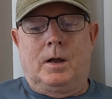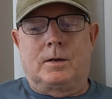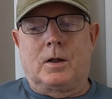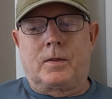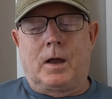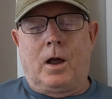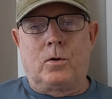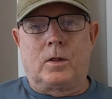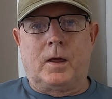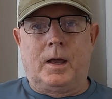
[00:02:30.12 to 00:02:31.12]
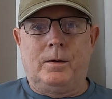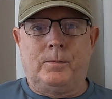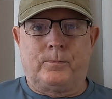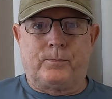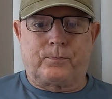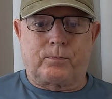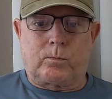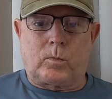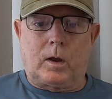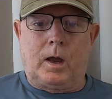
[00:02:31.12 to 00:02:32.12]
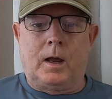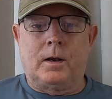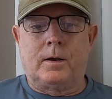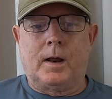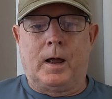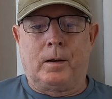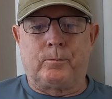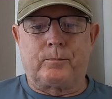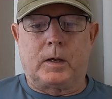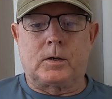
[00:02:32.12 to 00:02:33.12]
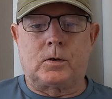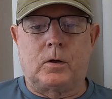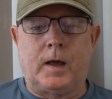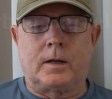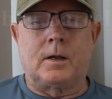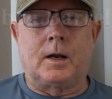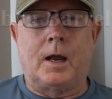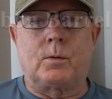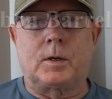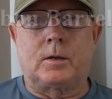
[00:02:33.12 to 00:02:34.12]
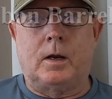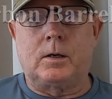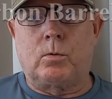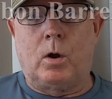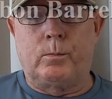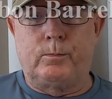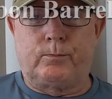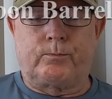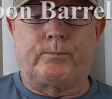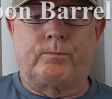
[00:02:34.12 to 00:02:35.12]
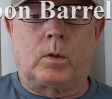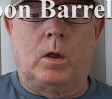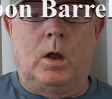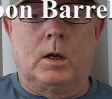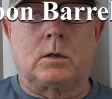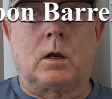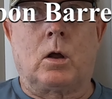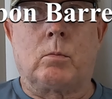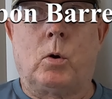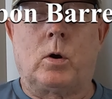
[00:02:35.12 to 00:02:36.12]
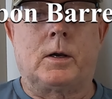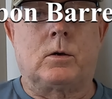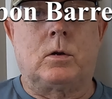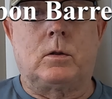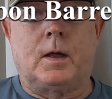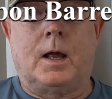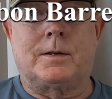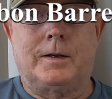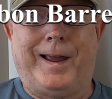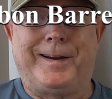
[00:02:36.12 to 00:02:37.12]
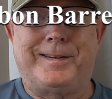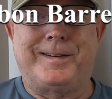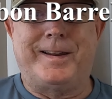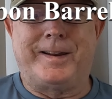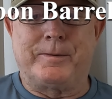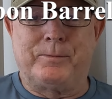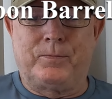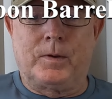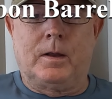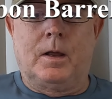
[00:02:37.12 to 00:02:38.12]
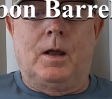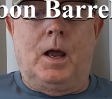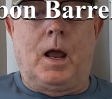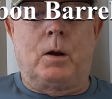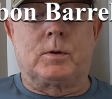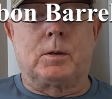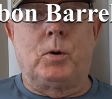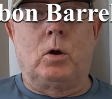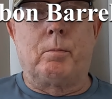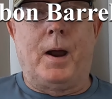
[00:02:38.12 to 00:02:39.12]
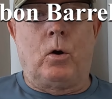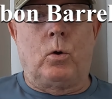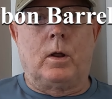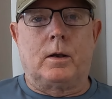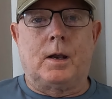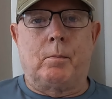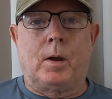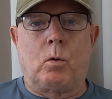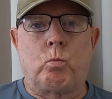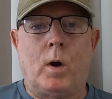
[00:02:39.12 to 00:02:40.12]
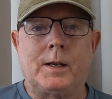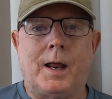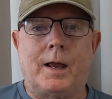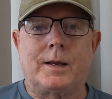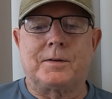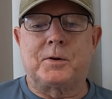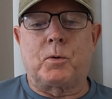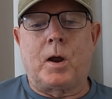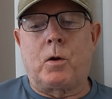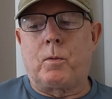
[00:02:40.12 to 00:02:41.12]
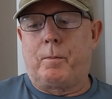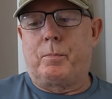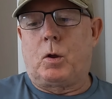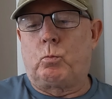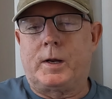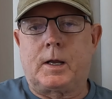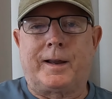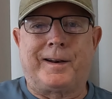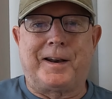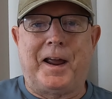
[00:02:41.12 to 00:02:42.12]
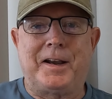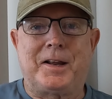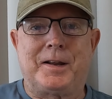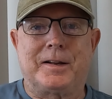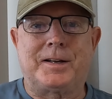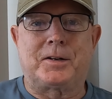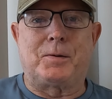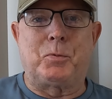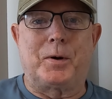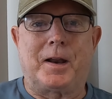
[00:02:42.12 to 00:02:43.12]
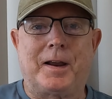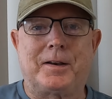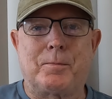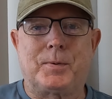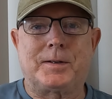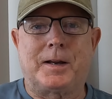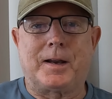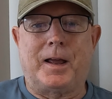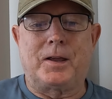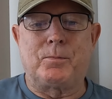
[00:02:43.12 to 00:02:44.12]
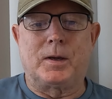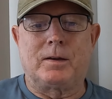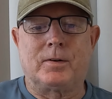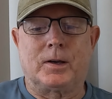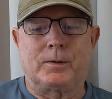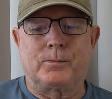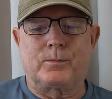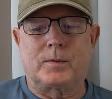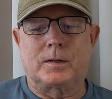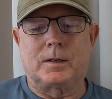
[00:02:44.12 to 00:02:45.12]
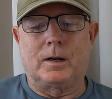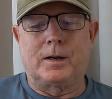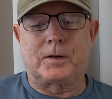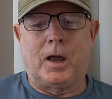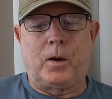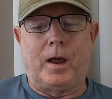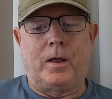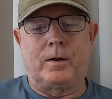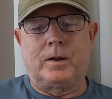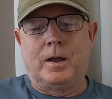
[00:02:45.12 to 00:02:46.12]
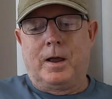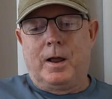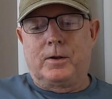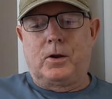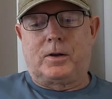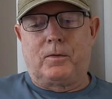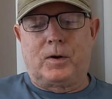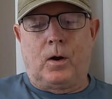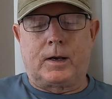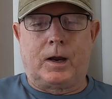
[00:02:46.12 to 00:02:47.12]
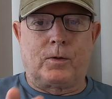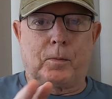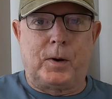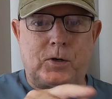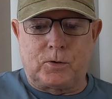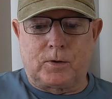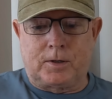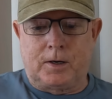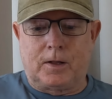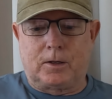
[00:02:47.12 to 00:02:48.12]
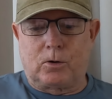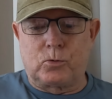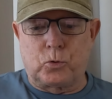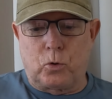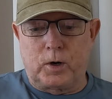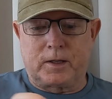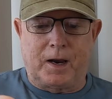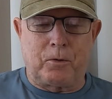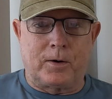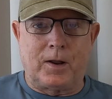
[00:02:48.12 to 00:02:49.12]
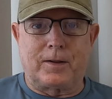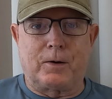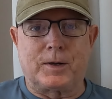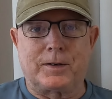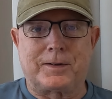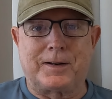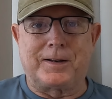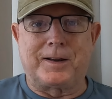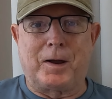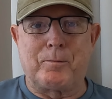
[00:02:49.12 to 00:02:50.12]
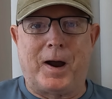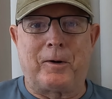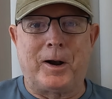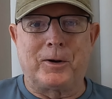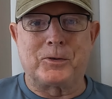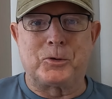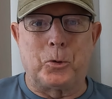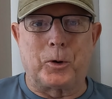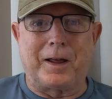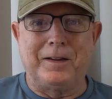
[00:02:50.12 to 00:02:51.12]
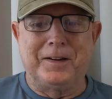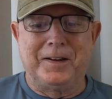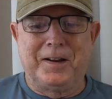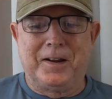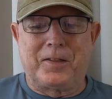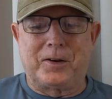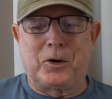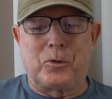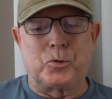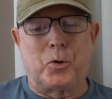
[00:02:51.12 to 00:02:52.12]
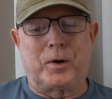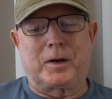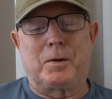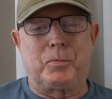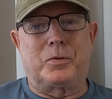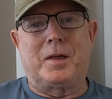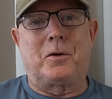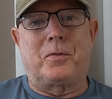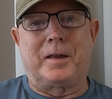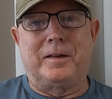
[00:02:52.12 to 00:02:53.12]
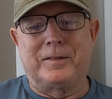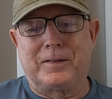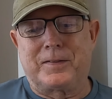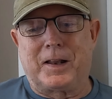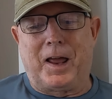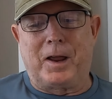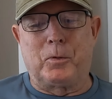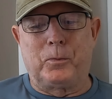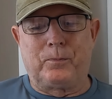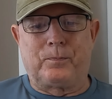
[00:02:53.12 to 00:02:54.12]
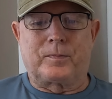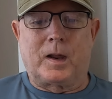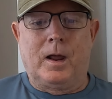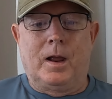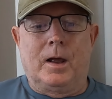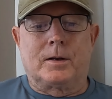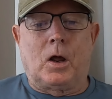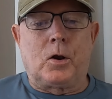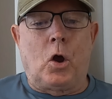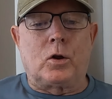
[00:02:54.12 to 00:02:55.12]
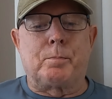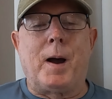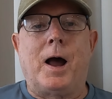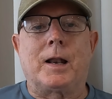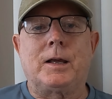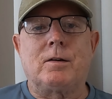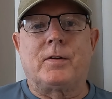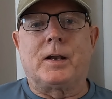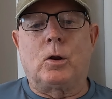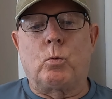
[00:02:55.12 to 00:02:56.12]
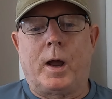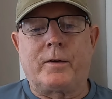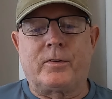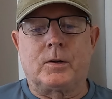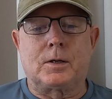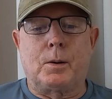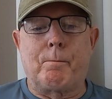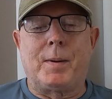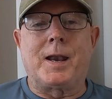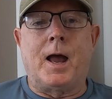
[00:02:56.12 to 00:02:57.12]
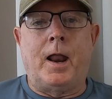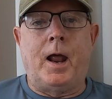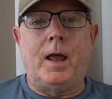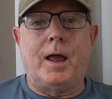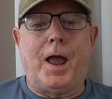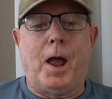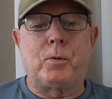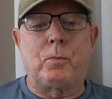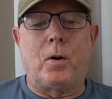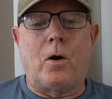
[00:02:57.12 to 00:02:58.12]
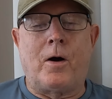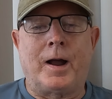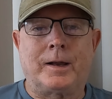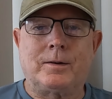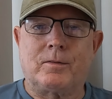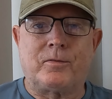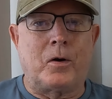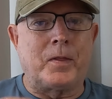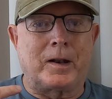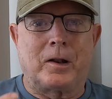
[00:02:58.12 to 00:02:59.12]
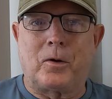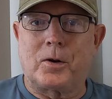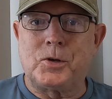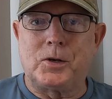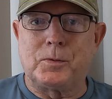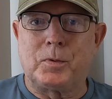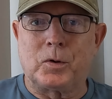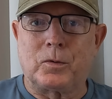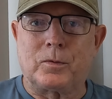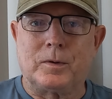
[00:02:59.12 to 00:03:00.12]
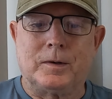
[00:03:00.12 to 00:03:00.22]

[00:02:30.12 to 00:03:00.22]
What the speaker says: So the owner there, and it's a 2008, it was a 10-year-old. So bottled in 2018. And it was a Bourbon Barrel number 180, ringing in at 60.8 abv. So let's go. And just to give you an idea, in the picture you'll see the little drawing there on it. That was the bar owner's daughter that did a drawing, and he put that on the label. So nose, barley, vanilla wafers, banana, apple pie, find that in a lot of Chichibu.